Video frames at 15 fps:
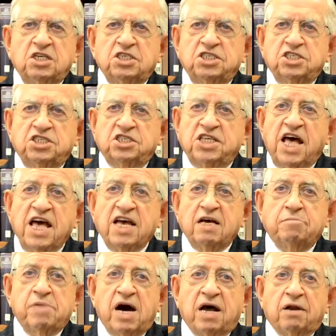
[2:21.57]
She sang
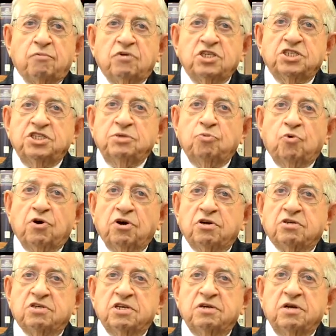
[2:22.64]
about it when she
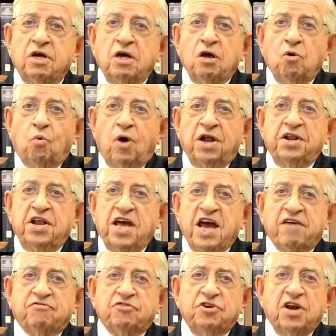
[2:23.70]
worked, and one day
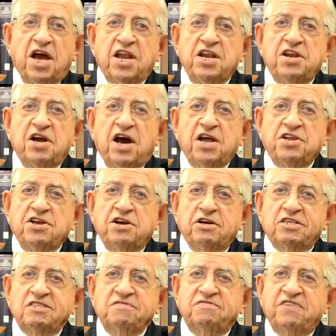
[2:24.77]
after 99
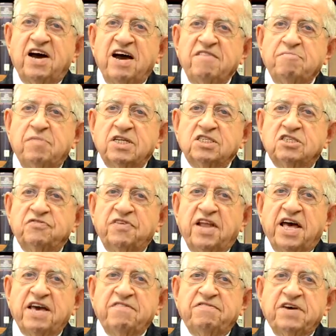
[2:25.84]
years and 5 months of
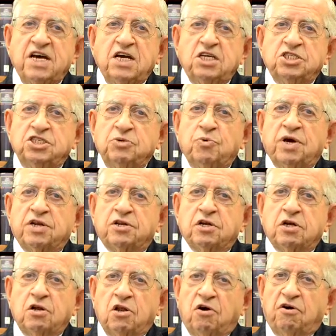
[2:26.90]
life, she went to
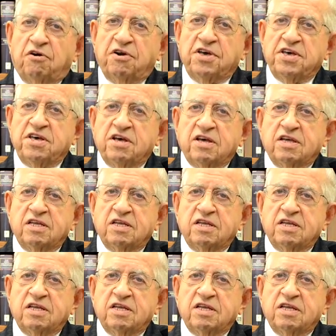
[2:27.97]
glory.